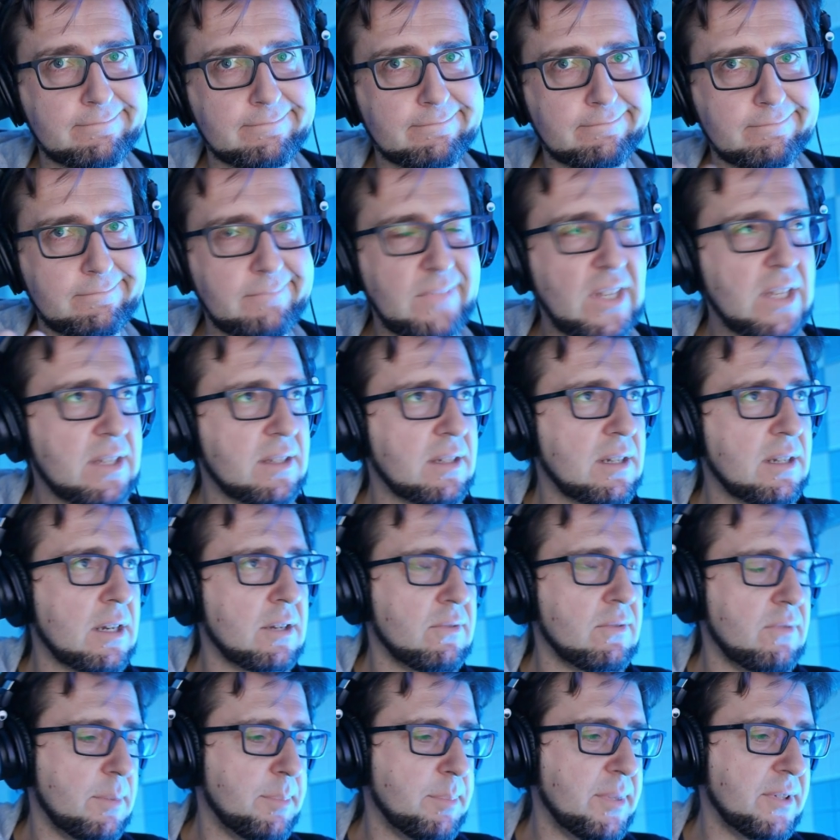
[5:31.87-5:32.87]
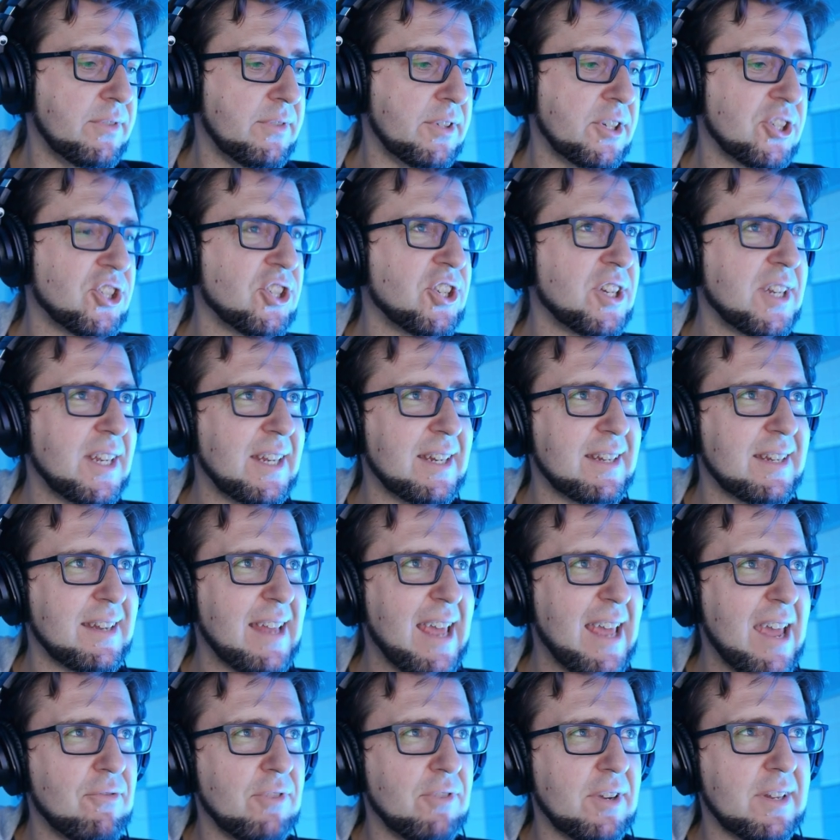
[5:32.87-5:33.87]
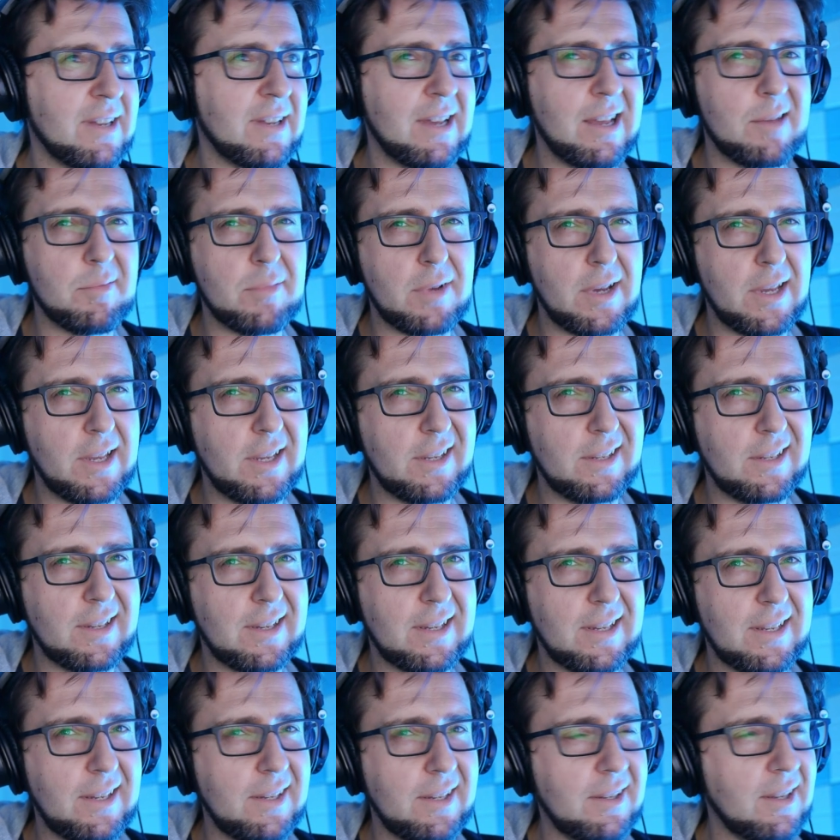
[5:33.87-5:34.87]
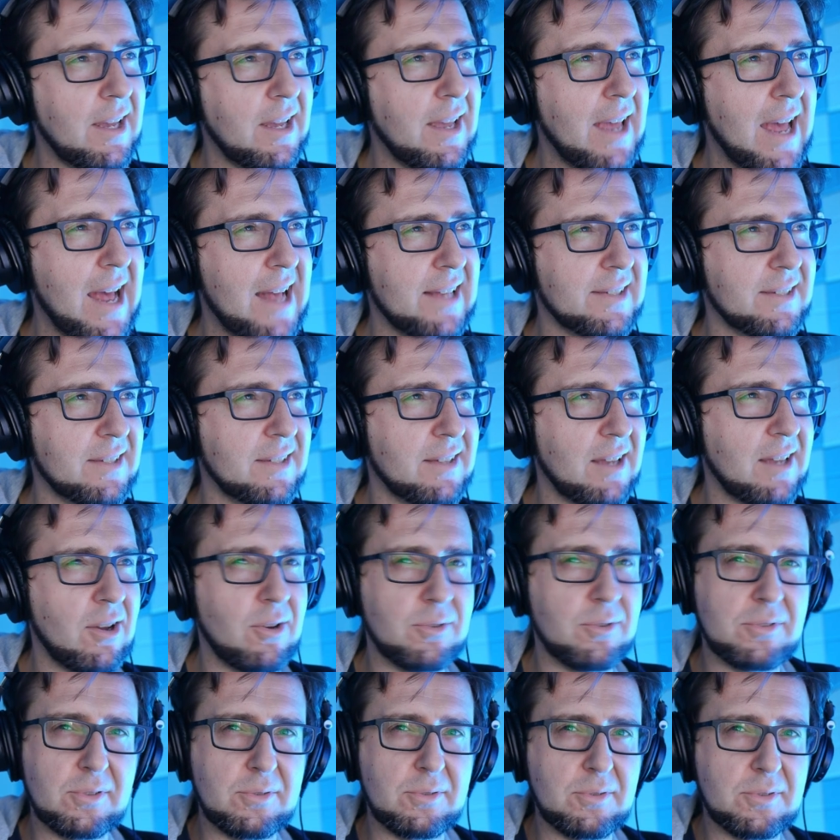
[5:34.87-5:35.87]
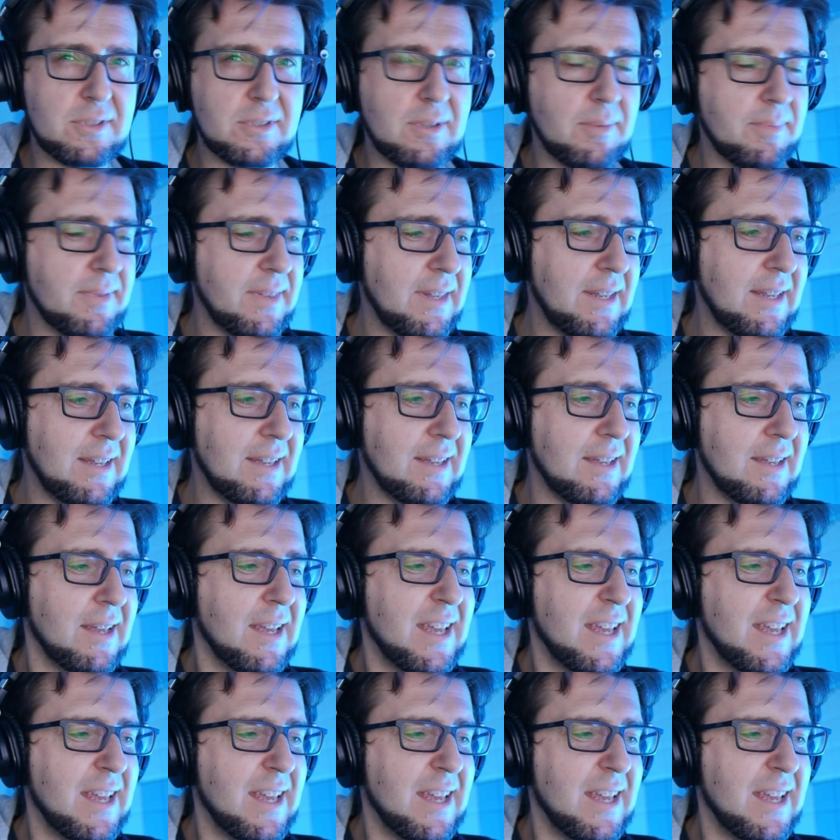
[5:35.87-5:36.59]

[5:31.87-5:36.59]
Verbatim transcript: a bit of a cheat. Every time I ask how to do something,